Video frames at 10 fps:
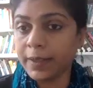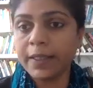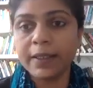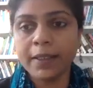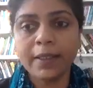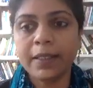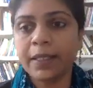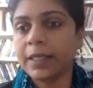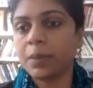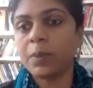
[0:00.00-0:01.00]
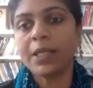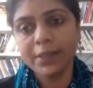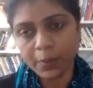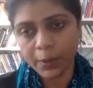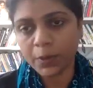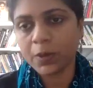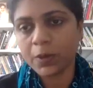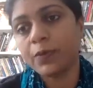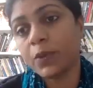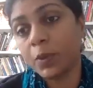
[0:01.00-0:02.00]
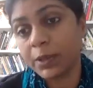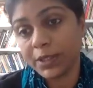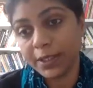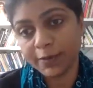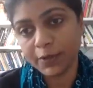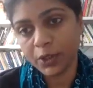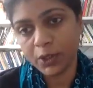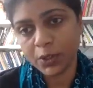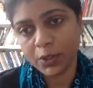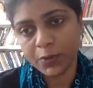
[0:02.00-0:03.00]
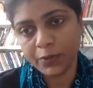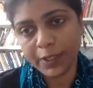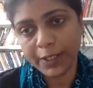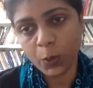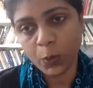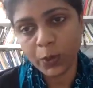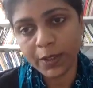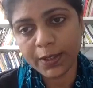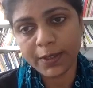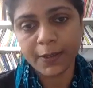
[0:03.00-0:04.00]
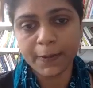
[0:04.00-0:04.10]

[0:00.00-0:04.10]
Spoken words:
in multiple forms and definitions of care work.